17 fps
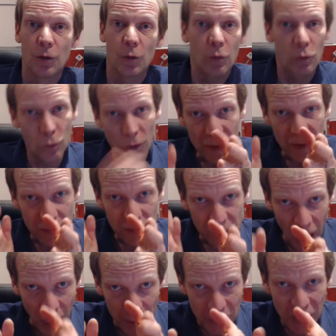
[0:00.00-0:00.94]
What
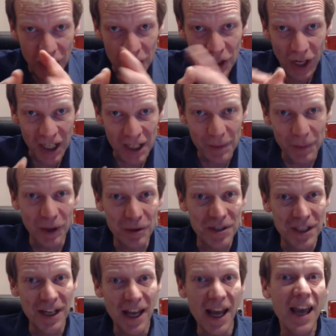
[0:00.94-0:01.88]
I'm going to talk about
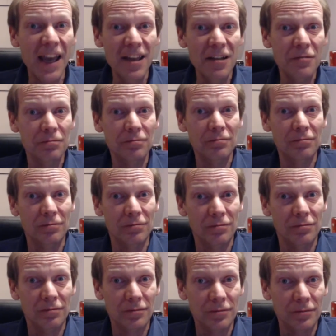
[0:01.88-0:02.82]
today
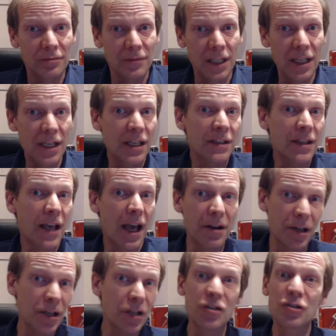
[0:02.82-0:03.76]
is how
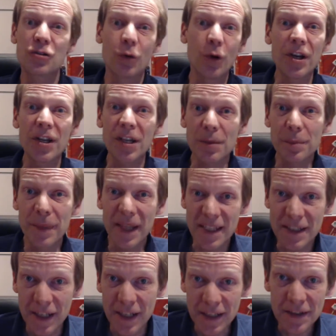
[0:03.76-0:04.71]
to destroy your
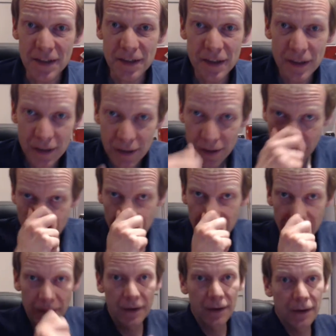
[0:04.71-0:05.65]
business
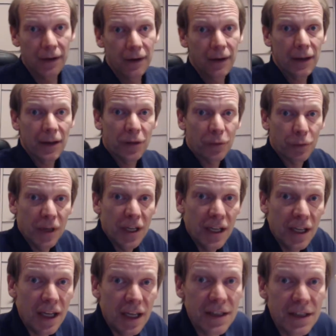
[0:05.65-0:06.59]
in 3
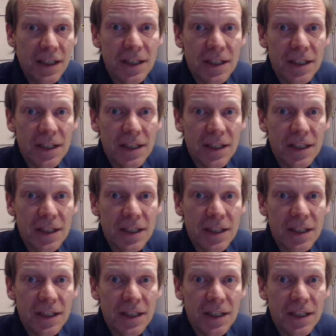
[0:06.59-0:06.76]
easy